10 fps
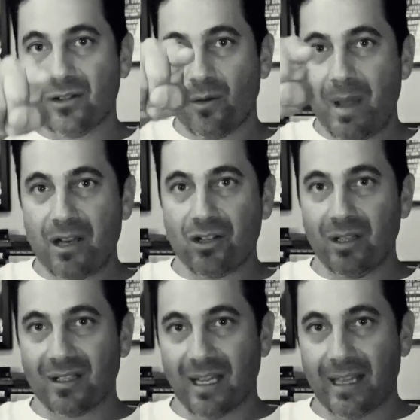So imagine
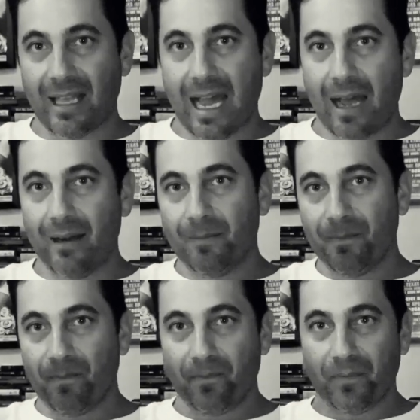it's like that,
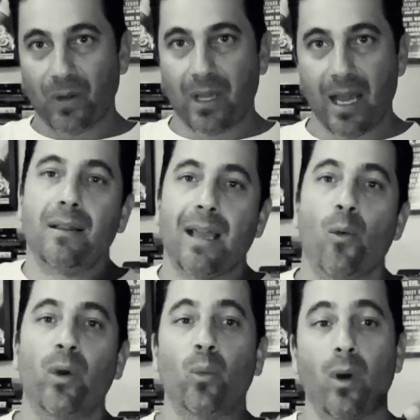okay? And
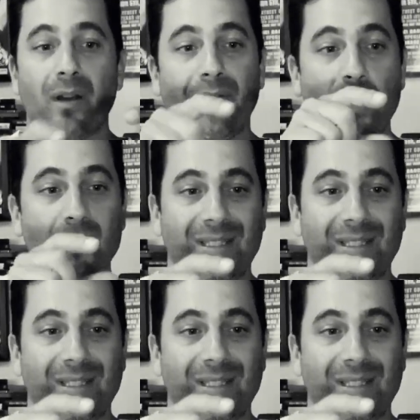when one of those